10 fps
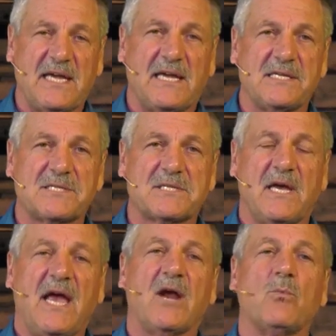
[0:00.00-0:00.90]
east,
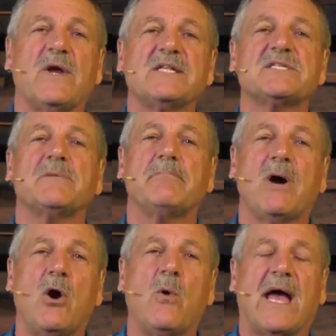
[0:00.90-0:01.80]
and went to
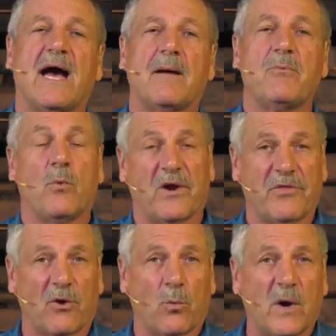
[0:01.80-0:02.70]
Moab, where
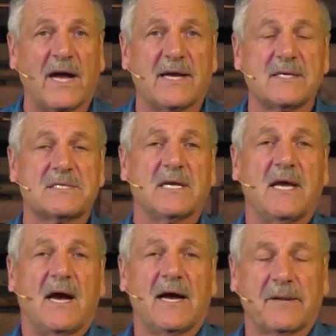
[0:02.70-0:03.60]
there was
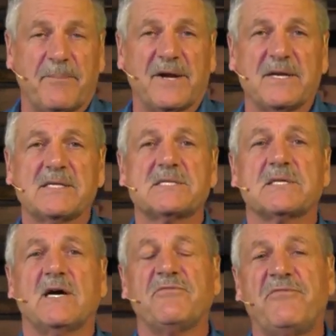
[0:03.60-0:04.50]
an
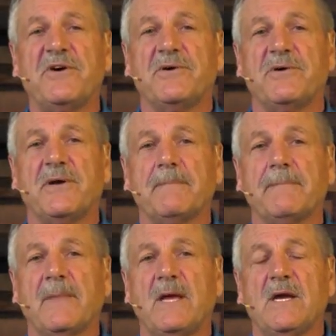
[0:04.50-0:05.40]
abundance of food.
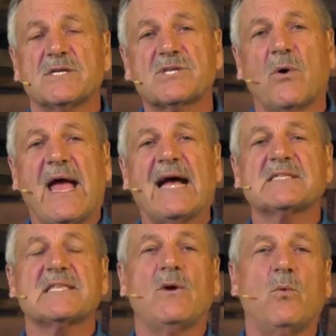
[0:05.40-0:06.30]
So
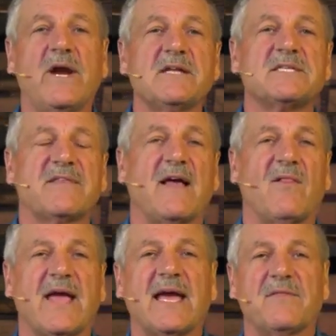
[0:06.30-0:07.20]
as they went into that
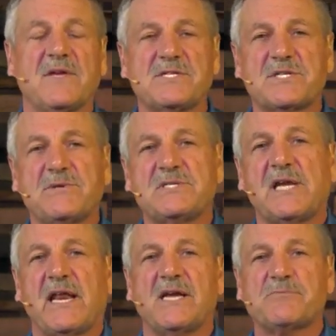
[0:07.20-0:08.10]
land, these two
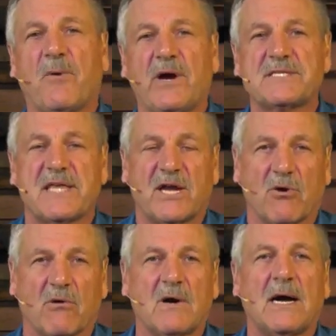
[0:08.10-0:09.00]
teenage boys, they
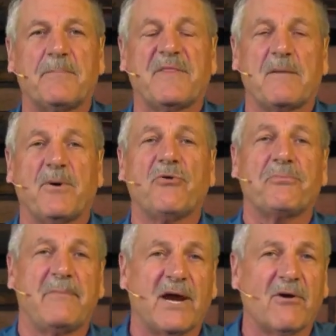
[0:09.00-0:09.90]
grew up and they
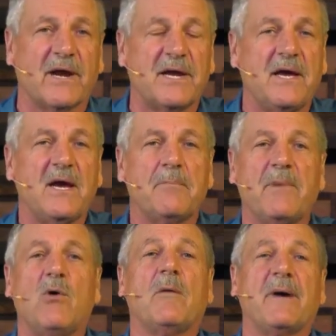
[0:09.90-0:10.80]
both married
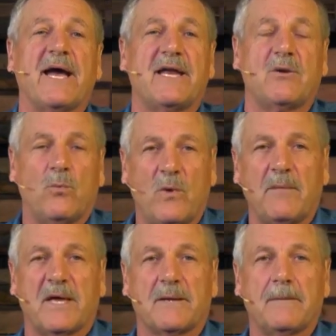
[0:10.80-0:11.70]
Moabite
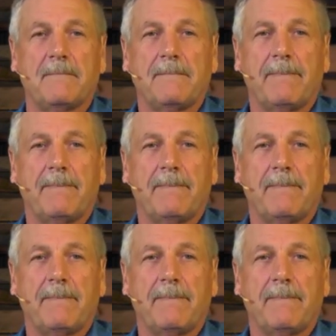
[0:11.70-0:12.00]
women.